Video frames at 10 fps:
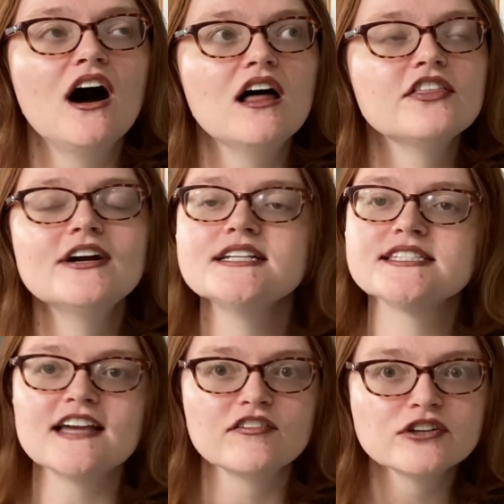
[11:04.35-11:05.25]
author at
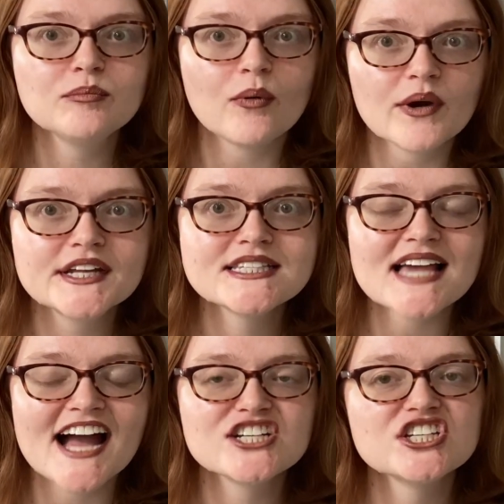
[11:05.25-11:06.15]
several points
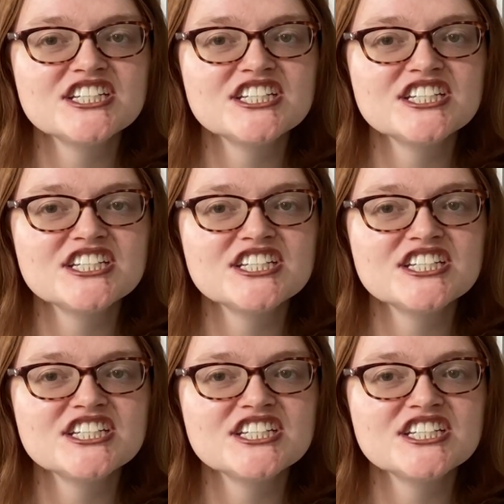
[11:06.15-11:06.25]
actually